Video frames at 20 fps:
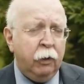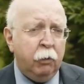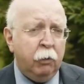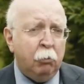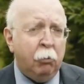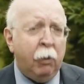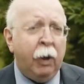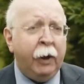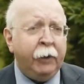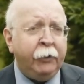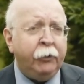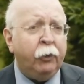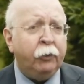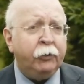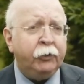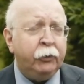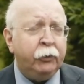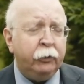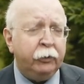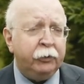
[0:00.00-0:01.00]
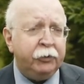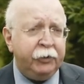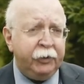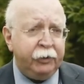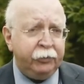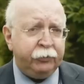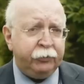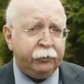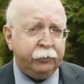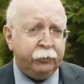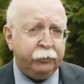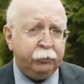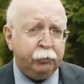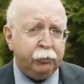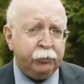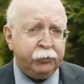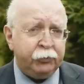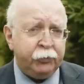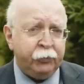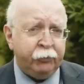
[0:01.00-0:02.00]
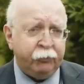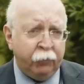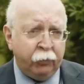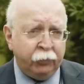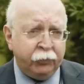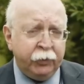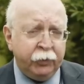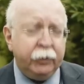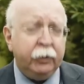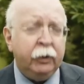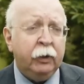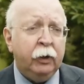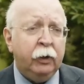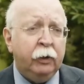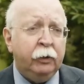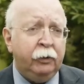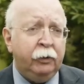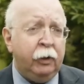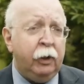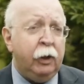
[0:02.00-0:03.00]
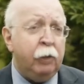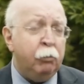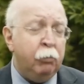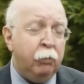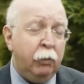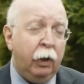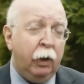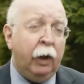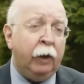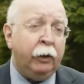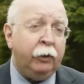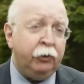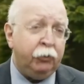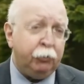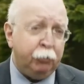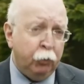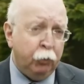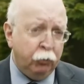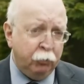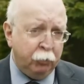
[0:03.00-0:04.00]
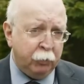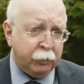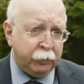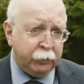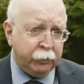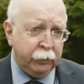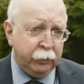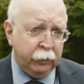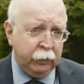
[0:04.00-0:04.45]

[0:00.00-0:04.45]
My doctoral thesis was devoted to him and his movement.